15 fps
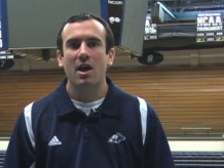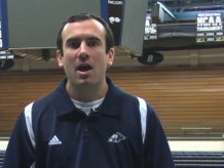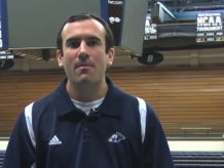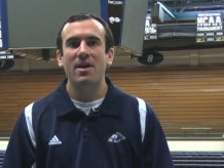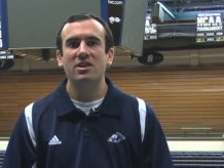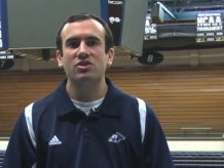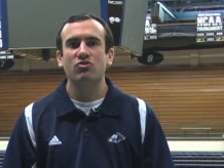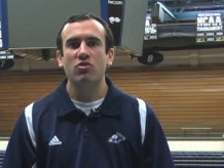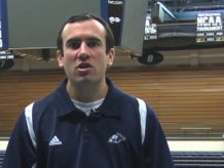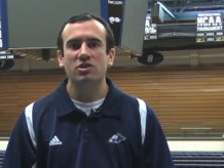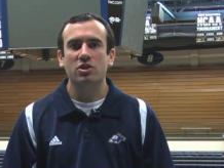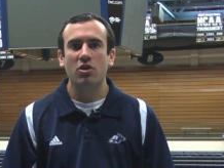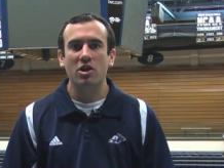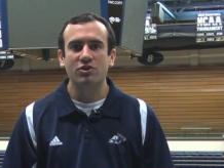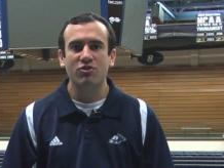A men's
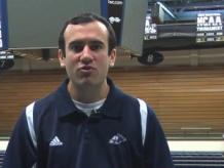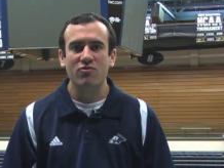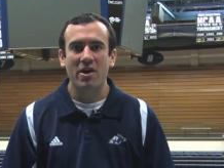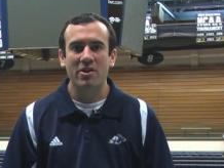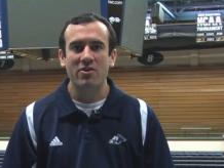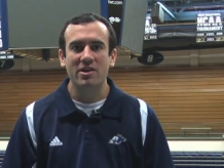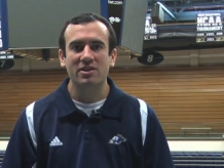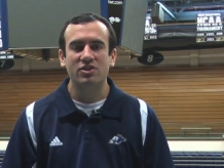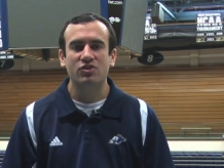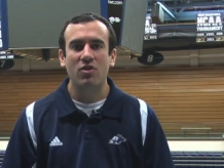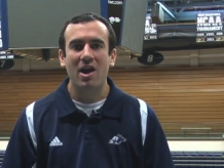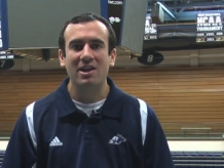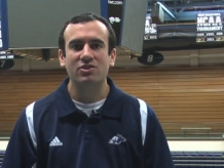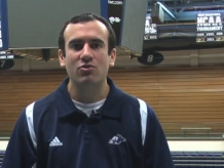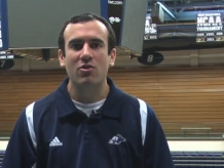cross-country runner is
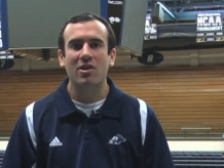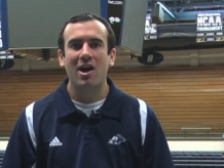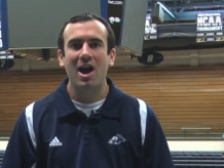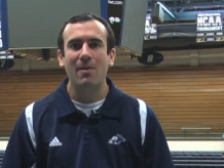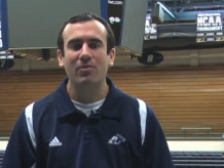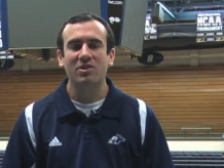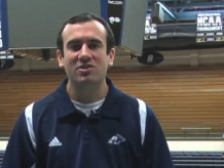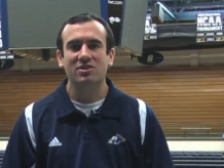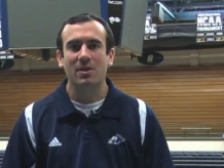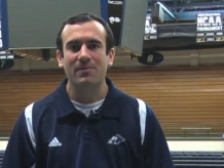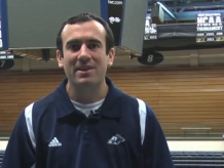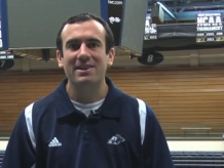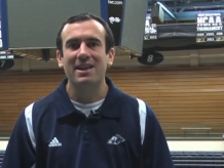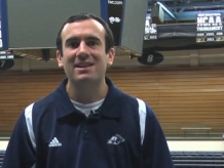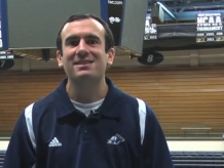trying to accomplish
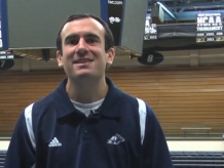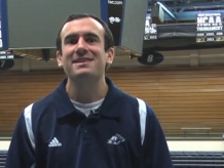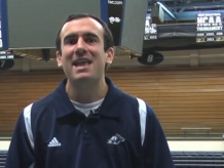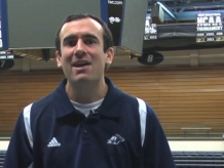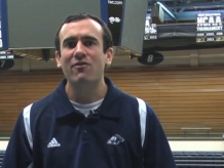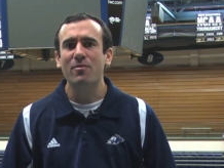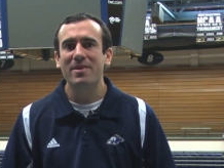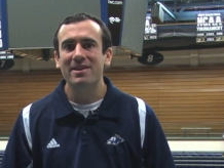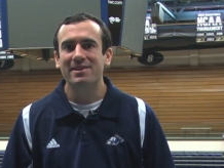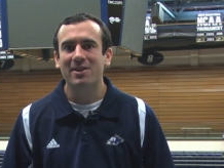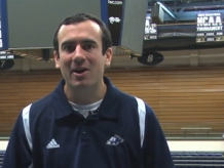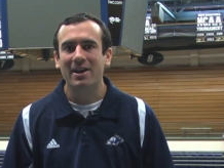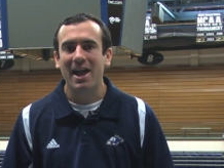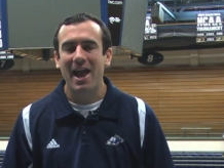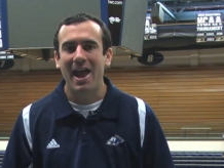something that's never been
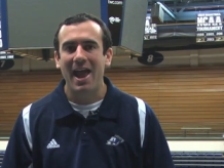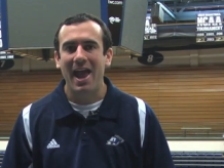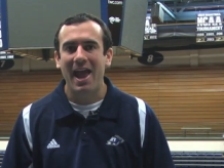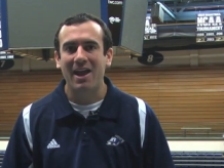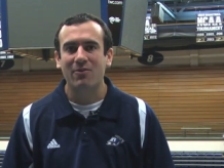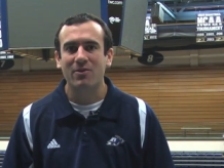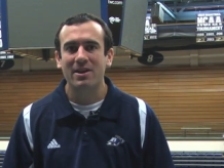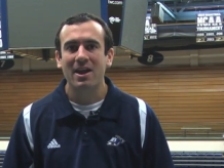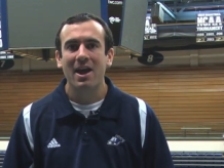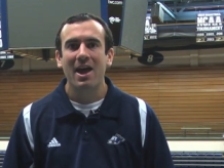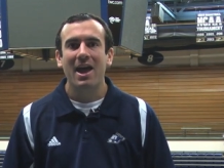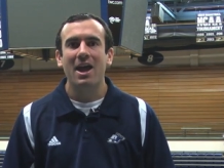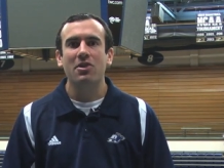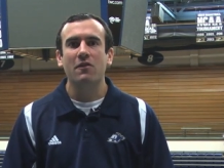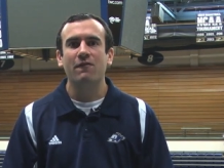done at Akron,
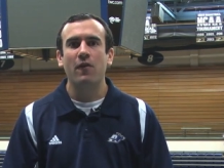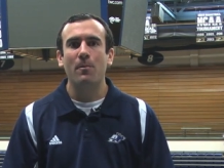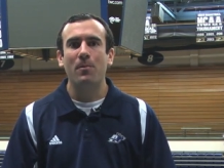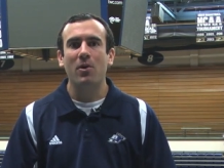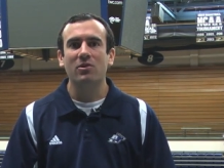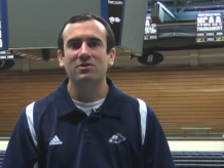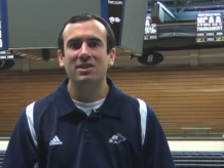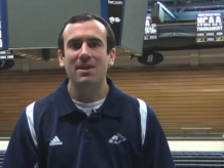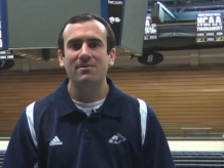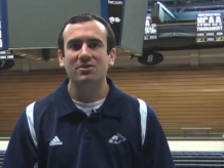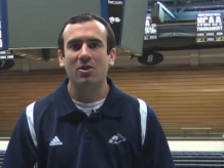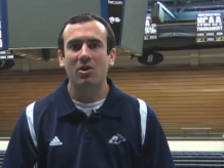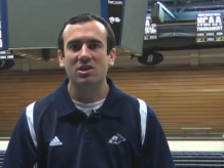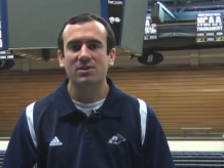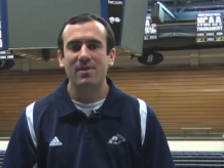and the football team
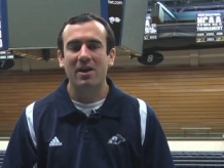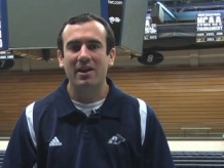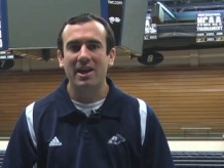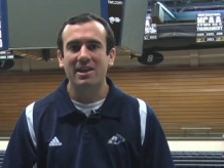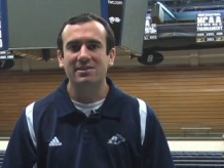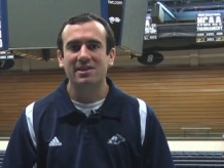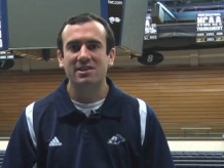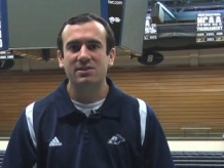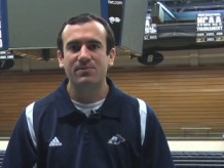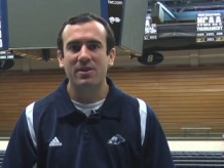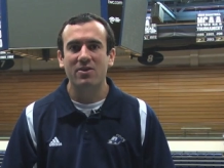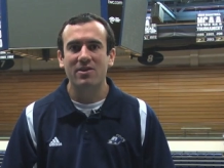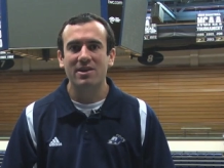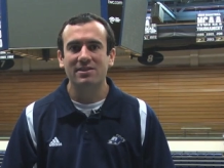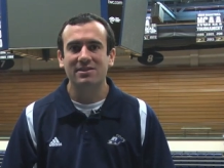talks about its
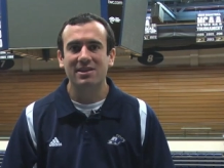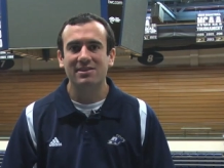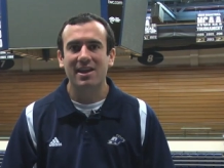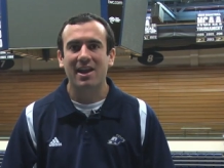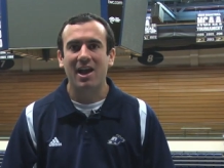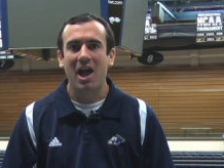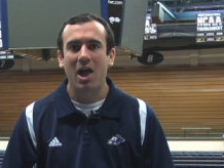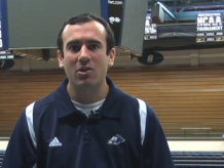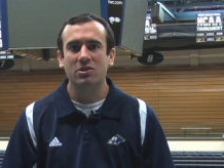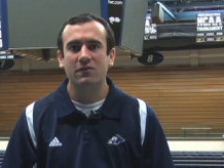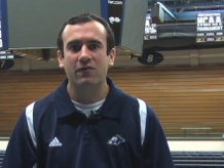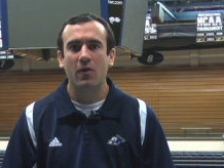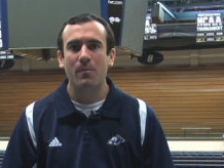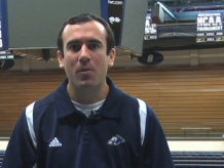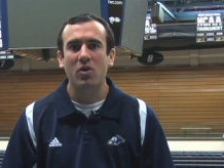experiences in college
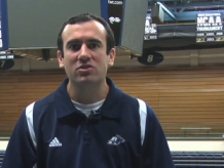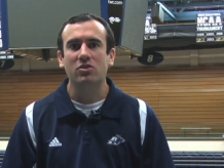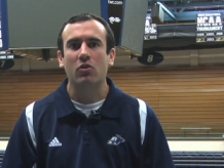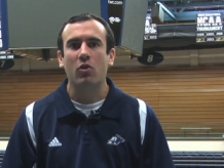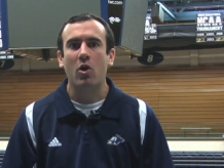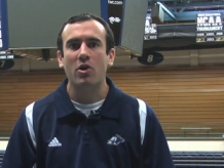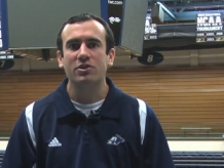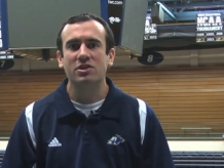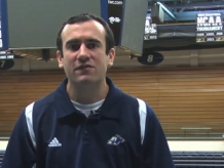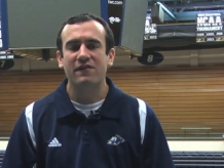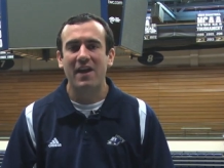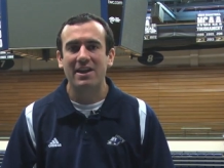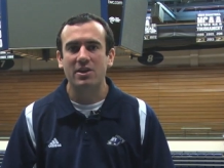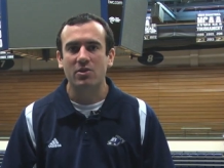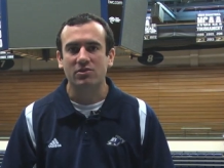football's largest
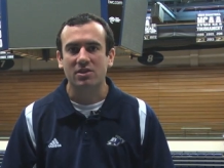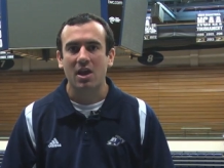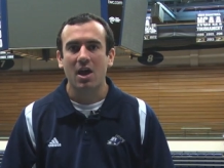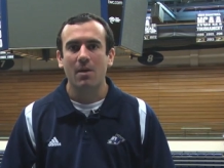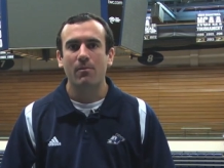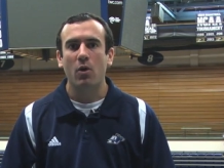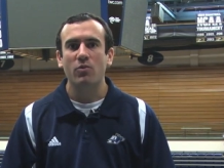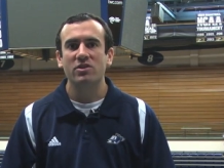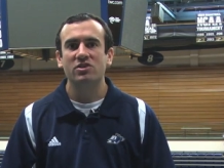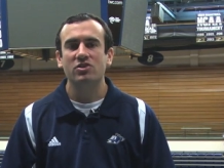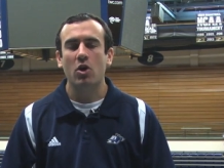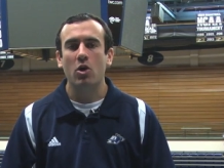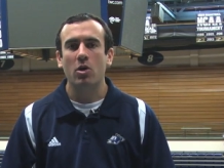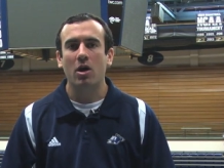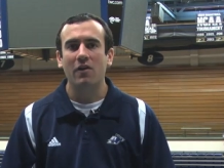venues. But we
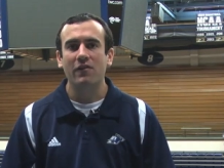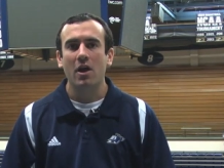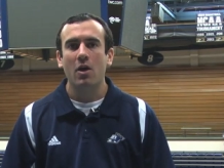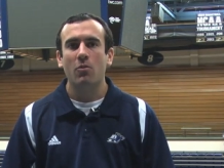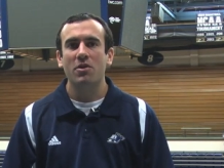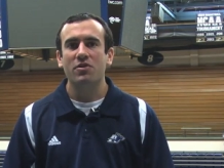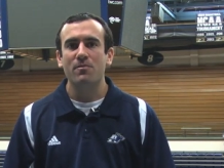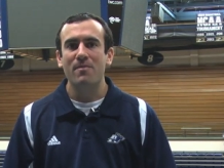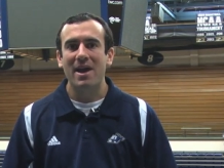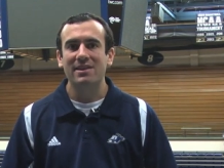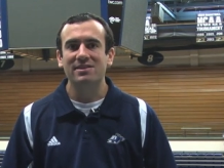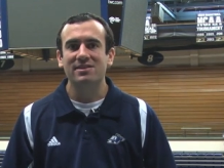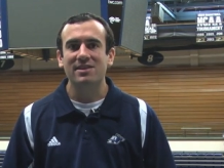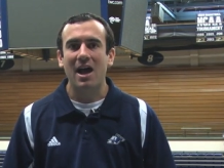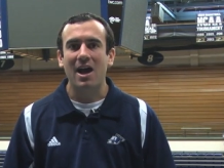start off with
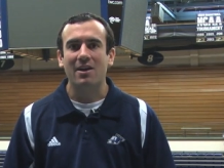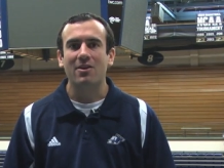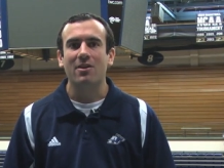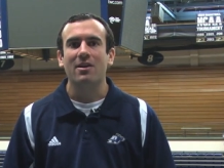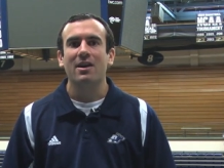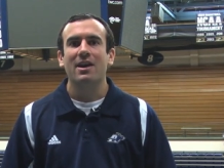men's soccer.